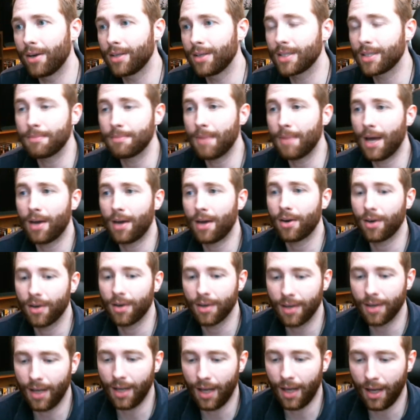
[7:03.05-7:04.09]
It doesn't
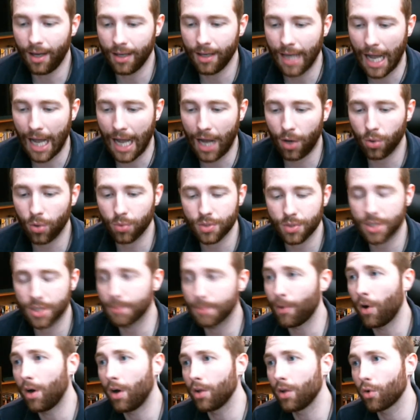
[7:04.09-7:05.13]
matter how
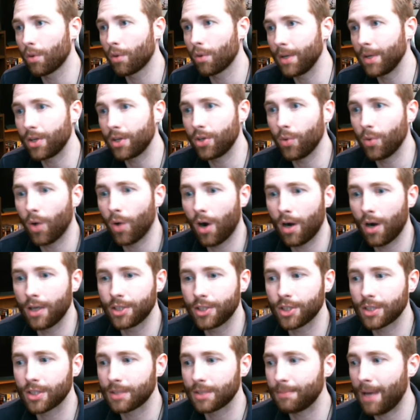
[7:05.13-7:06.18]
small or big you are. It
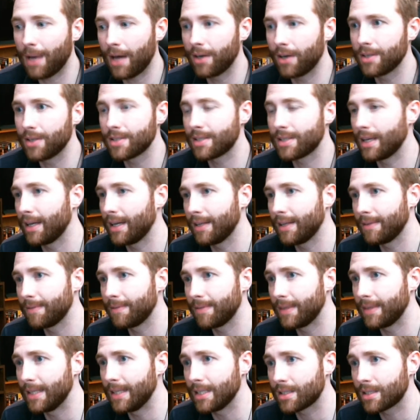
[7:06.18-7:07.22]
just matters that
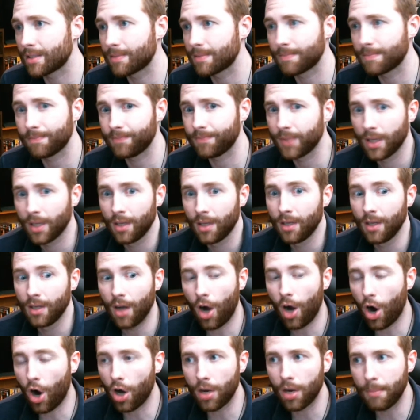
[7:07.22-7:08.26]
these
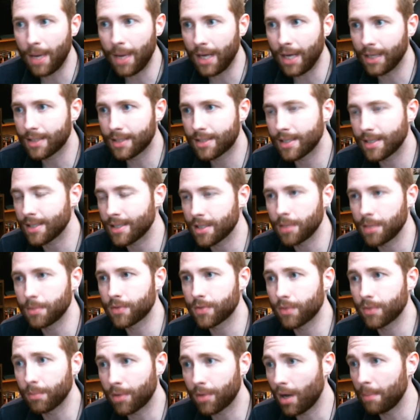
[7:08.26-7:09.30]
automated systems
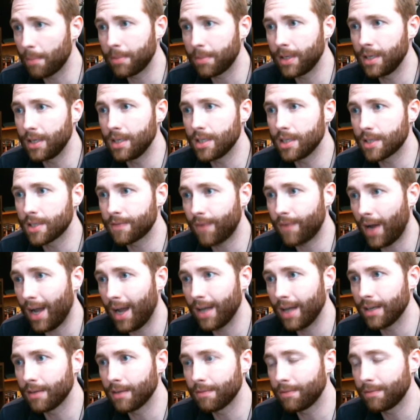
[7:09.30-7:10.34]
from companies
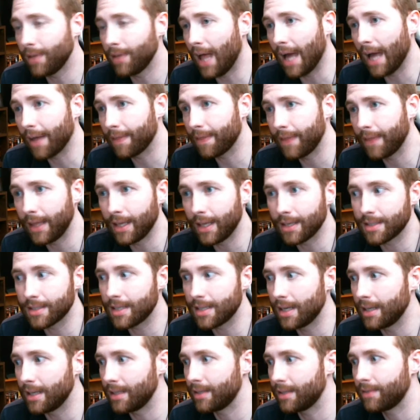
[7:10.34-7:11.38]
find and flag things
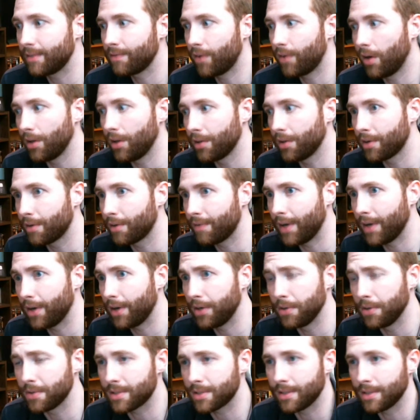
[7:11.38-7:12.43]
that fall under fair
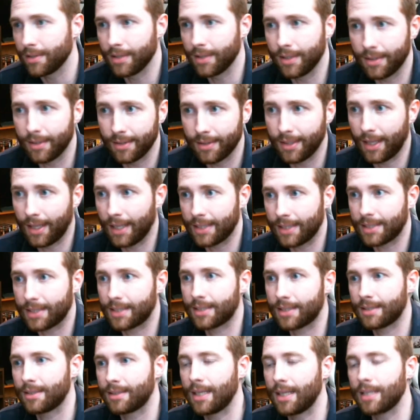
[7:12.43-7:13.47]
use, and then
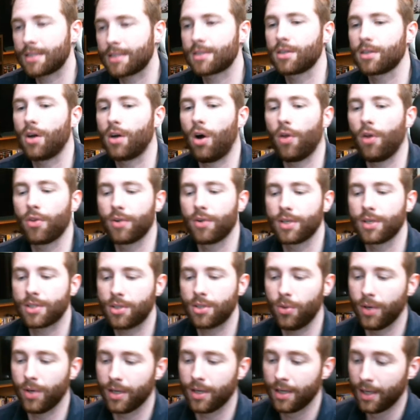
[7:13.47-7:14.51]
that's all there is
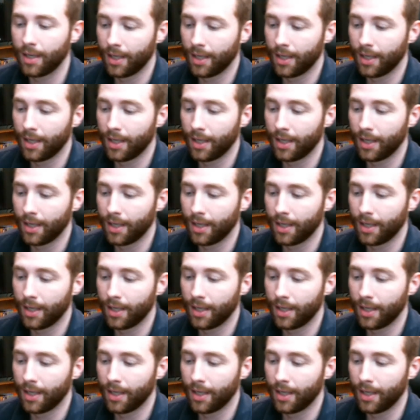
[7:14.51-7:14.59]
to it.